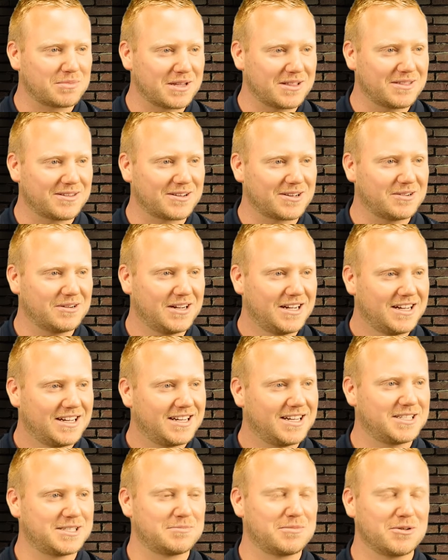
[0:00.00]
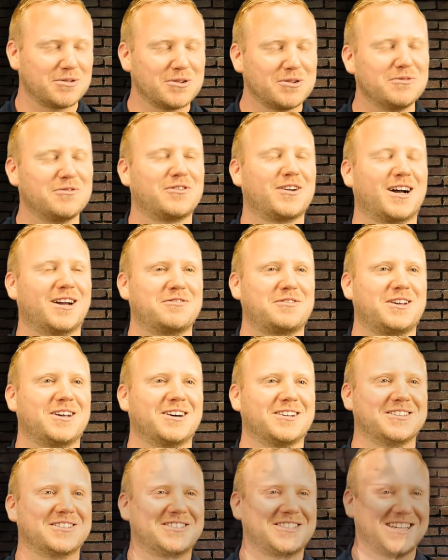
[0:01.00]
been to is a Maroon 5
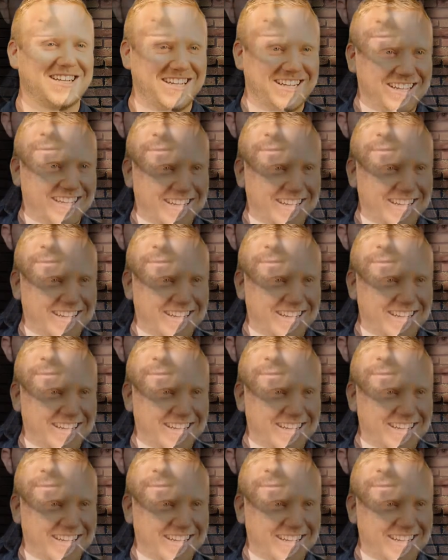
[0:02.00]
concert.